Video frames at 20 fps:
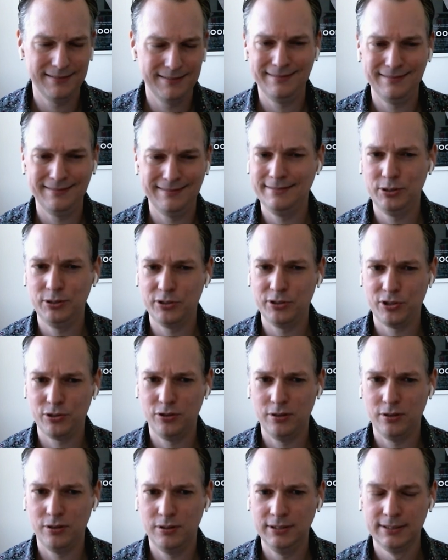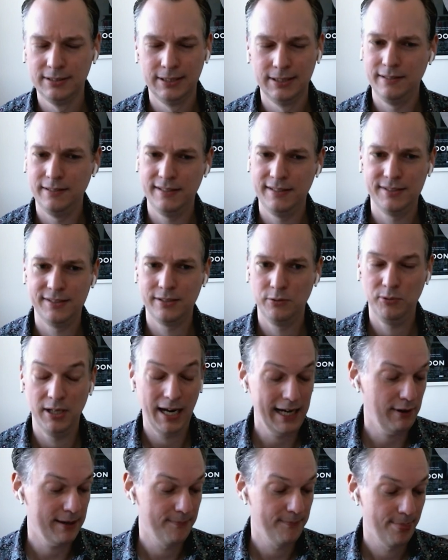And I'm not sure this is going to work.
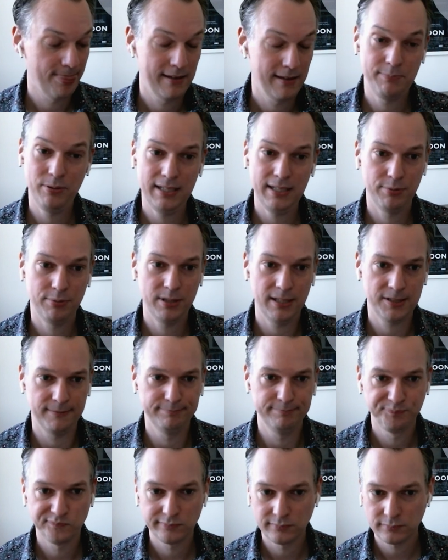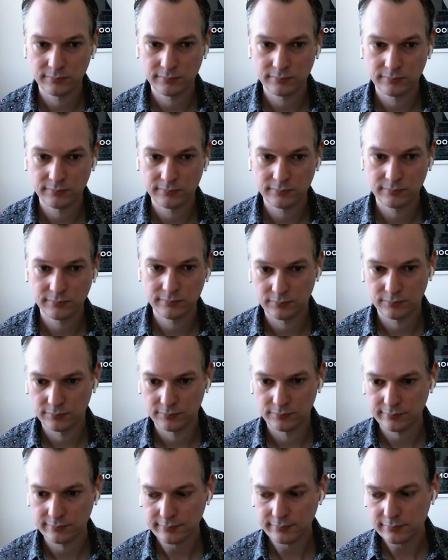Anyway, they put it in production.
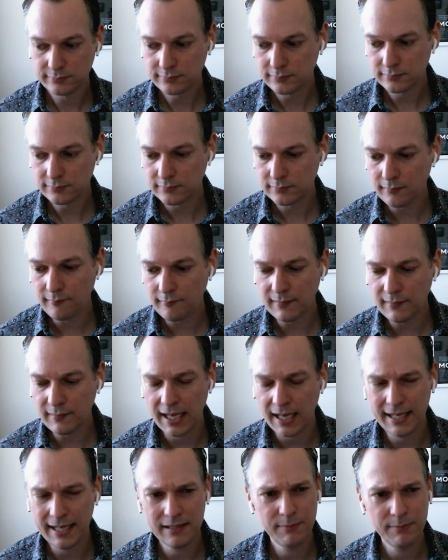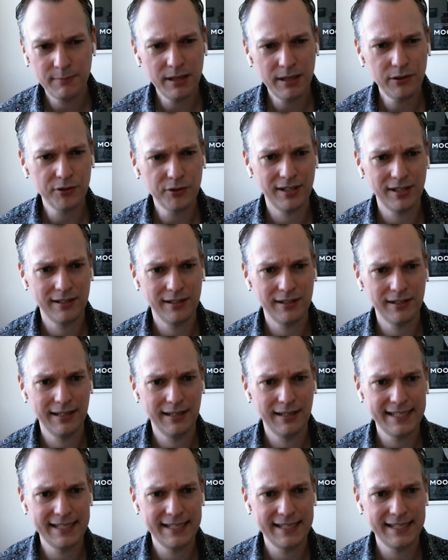And a month or so later,
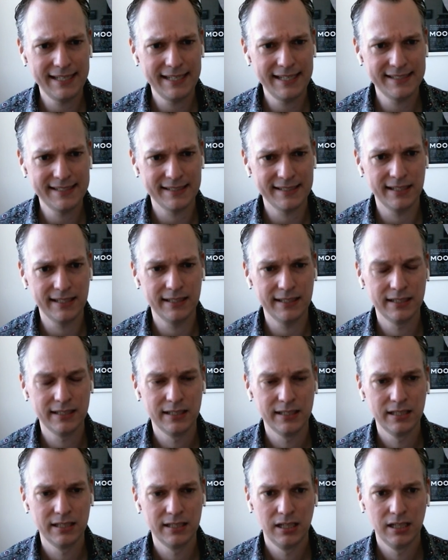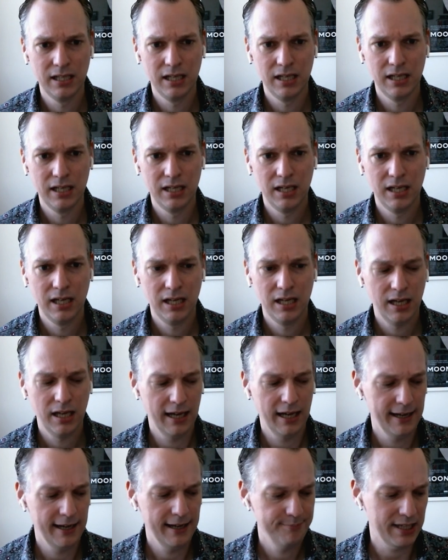I saw
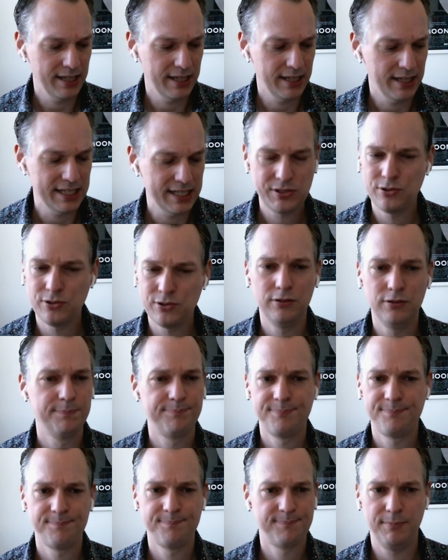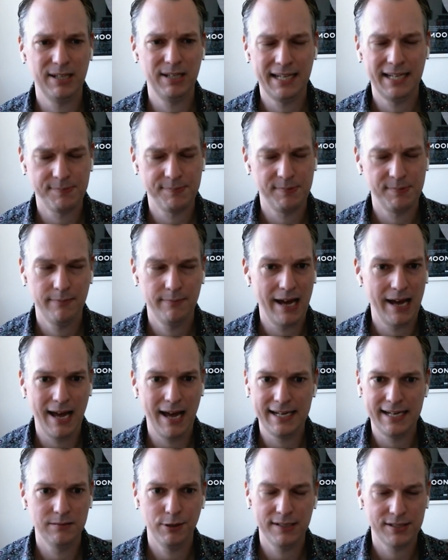some announcement about AWS cold starts. This was
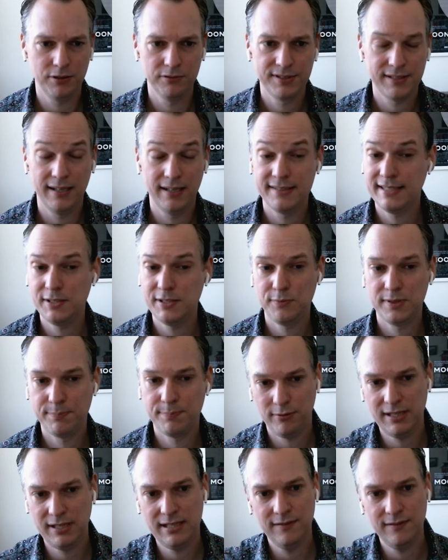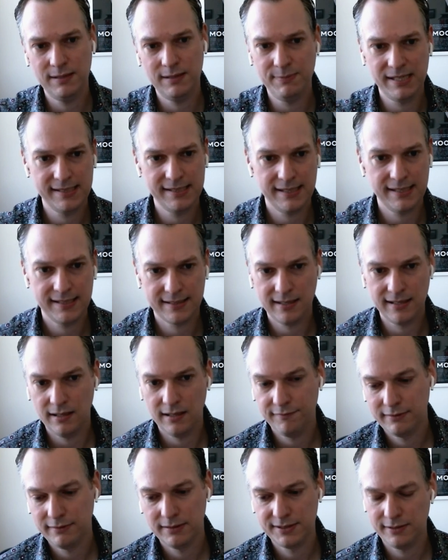pre the VPC stuff. So it was something else.
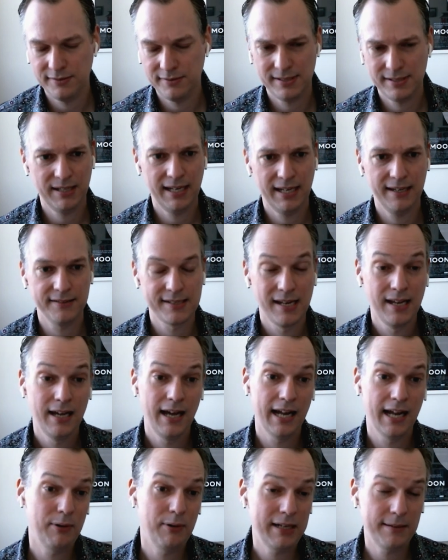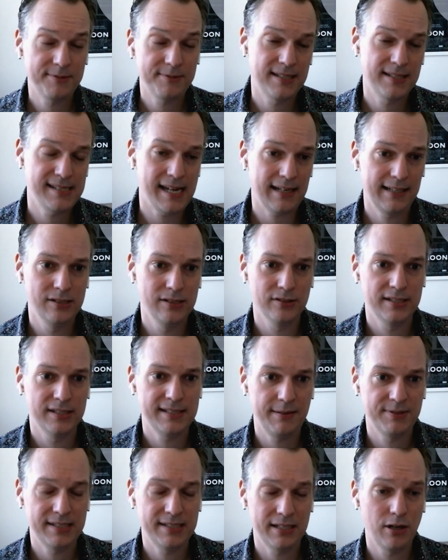And I went up to the tech lead on the team and said, oh,
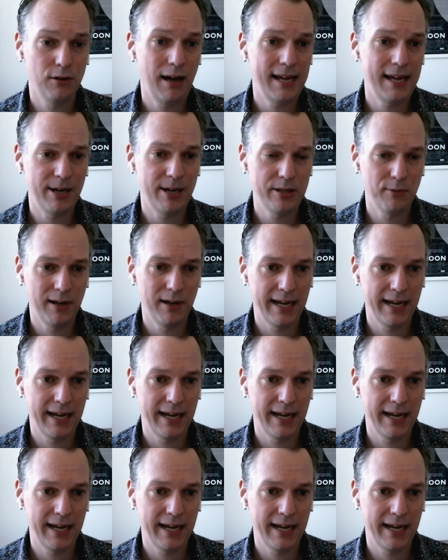hey, by the way,